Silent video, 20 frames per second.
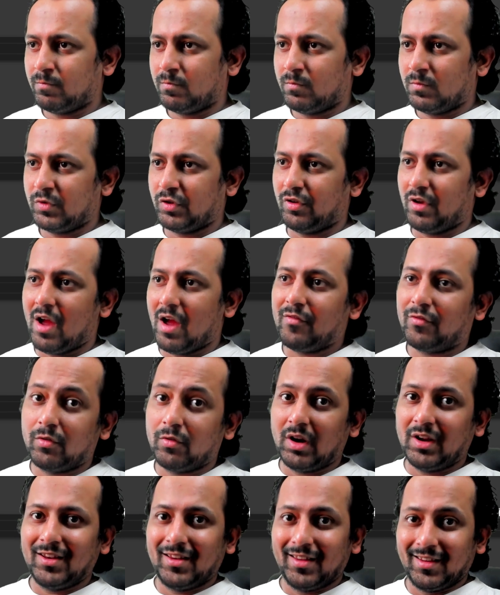So you have to
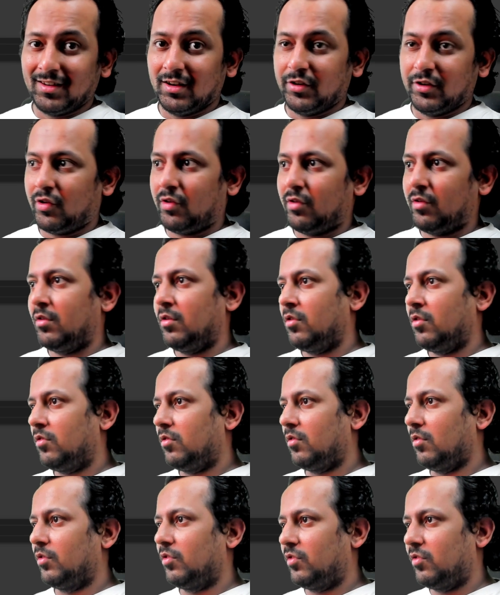write English,
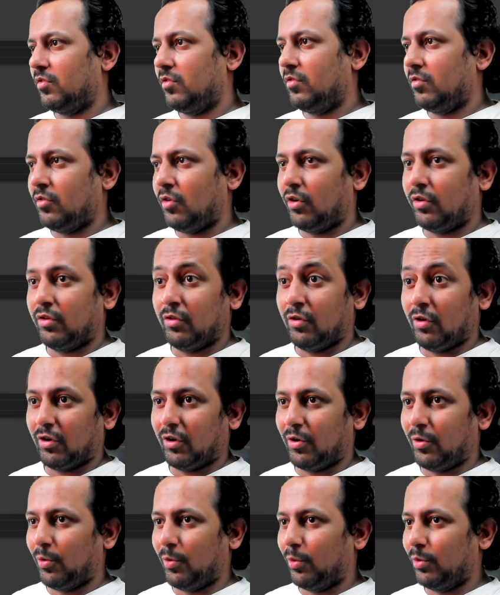so it's not a
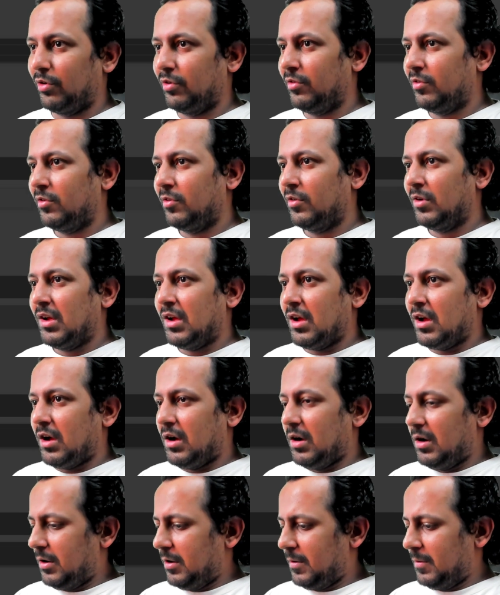code.
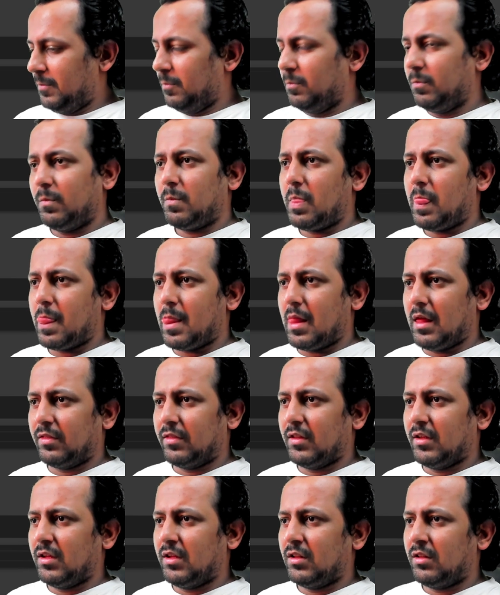
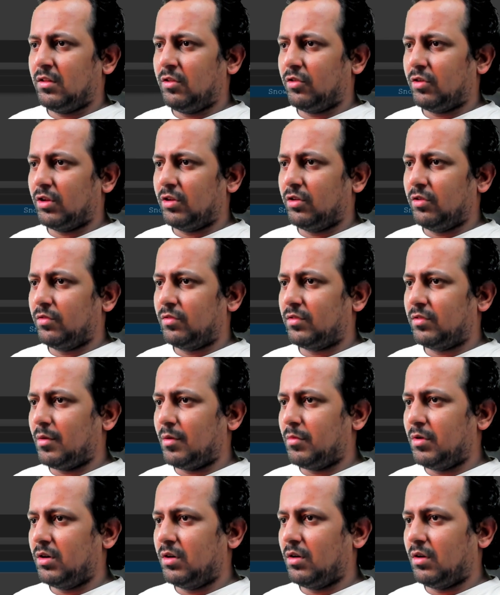And then you can do
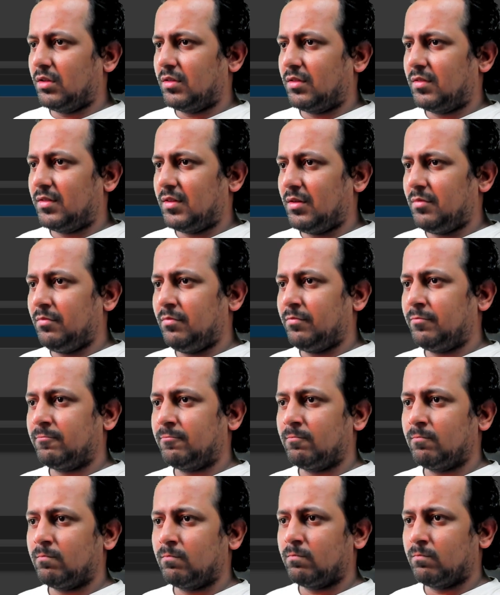stemmer.stem
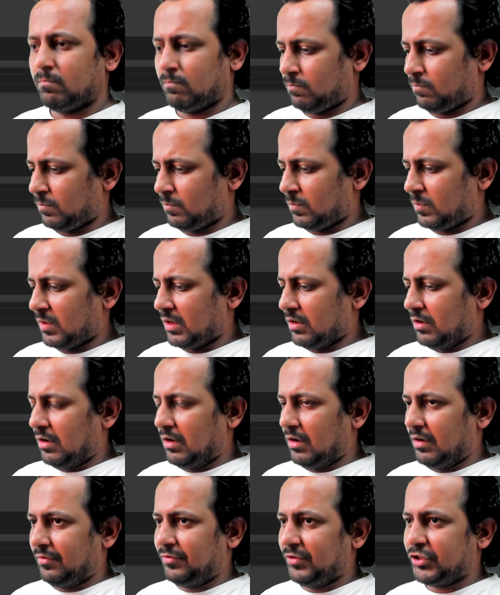
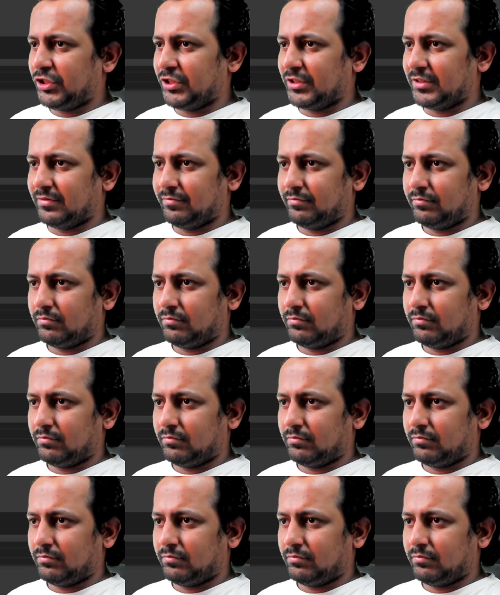fishing.